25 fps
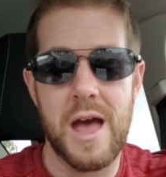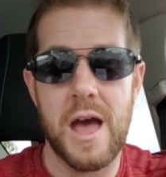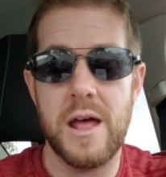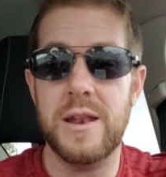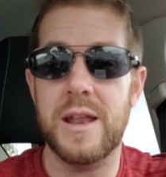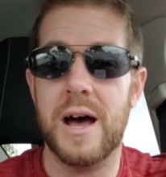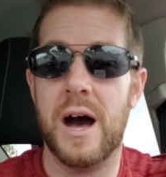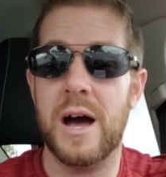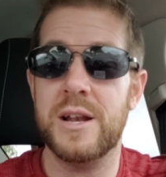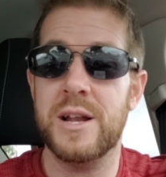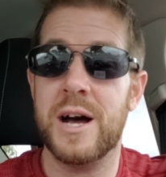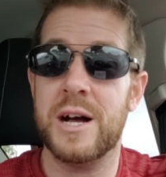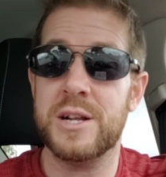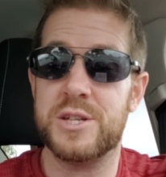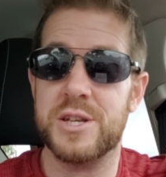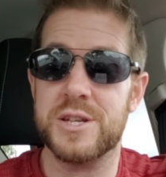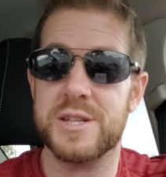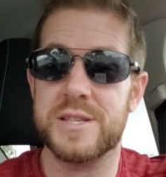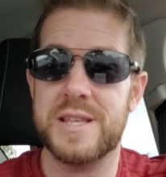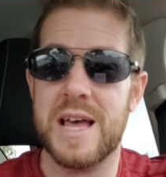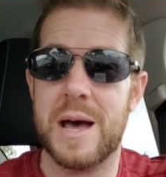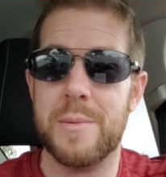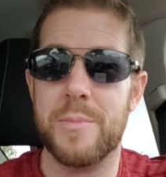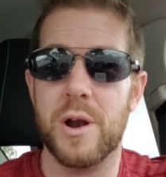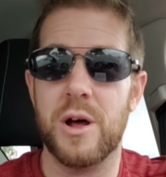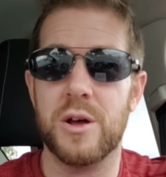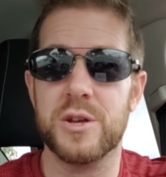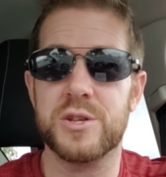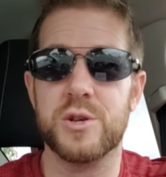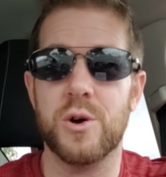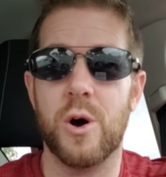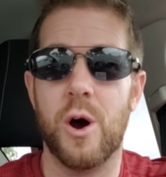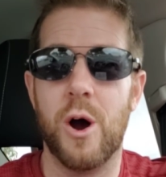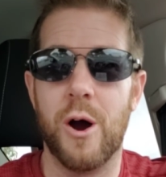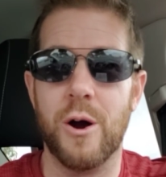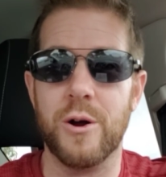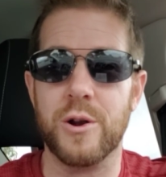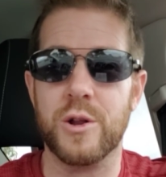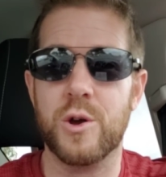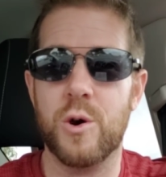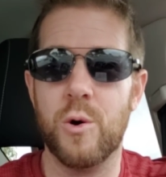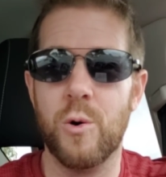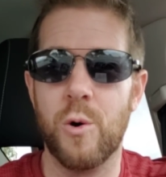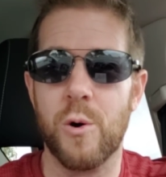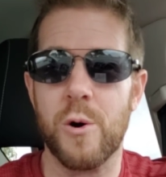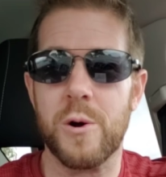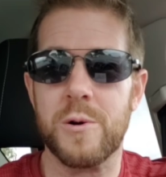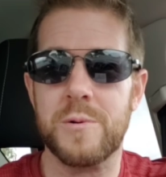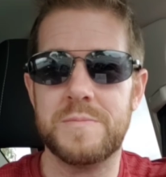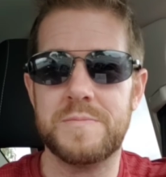Not just that, but also
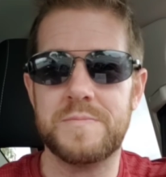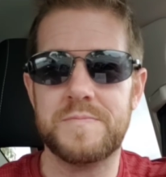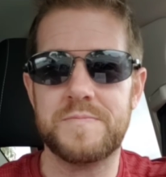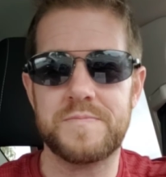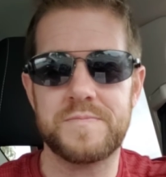hardcore.